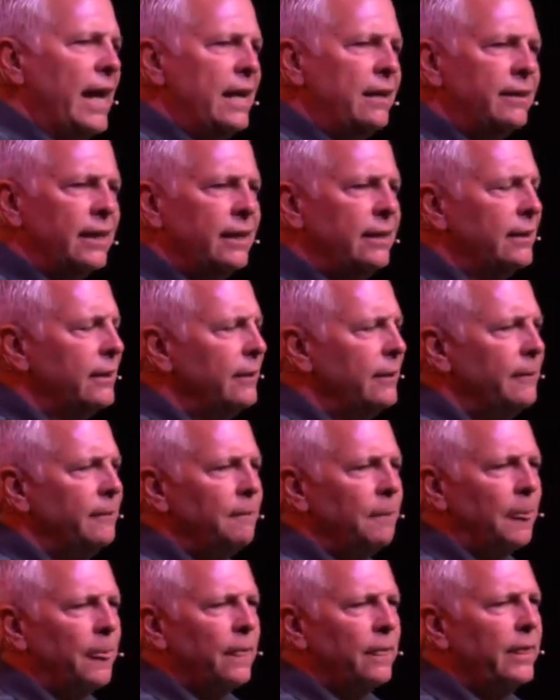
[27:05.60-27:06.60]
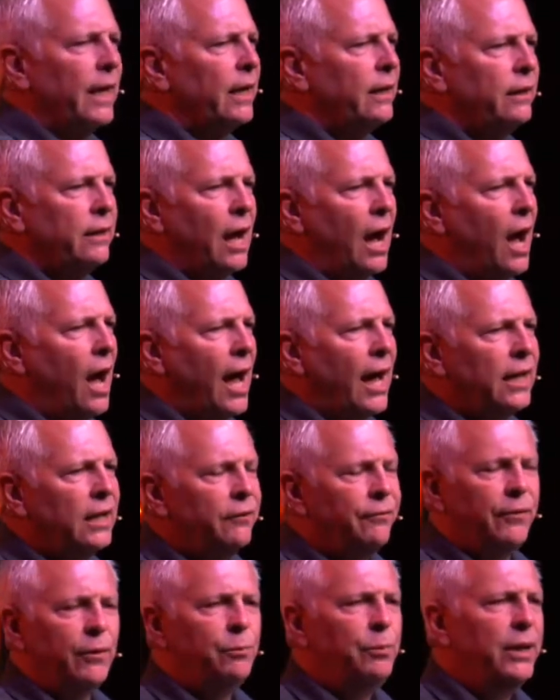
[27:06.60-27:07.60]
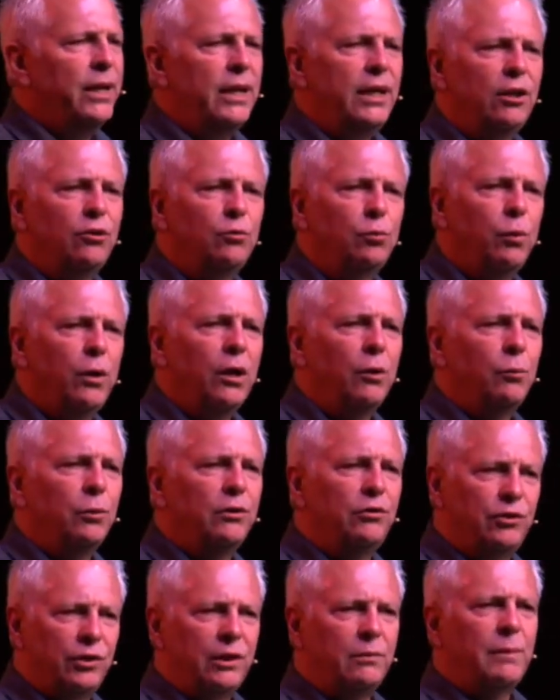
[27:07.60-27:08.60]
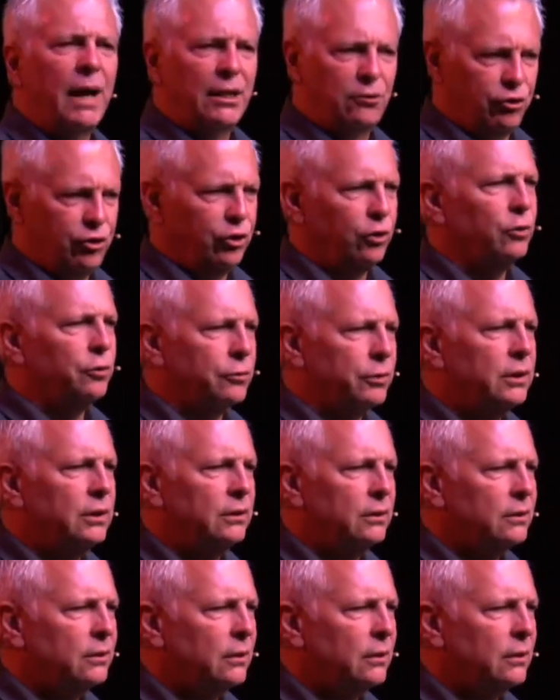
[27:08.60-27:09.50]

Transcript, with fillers: that, that God, if it be His will, would send my children